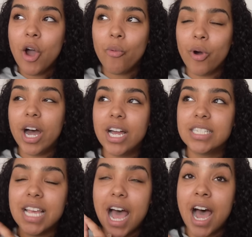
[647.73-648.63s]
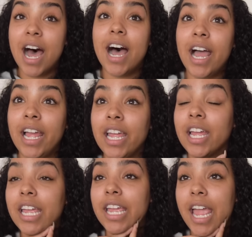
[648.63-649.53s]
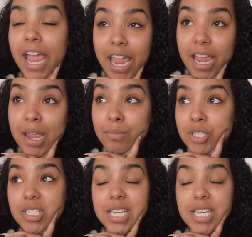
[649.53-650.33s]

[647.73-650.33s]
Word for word: was I came to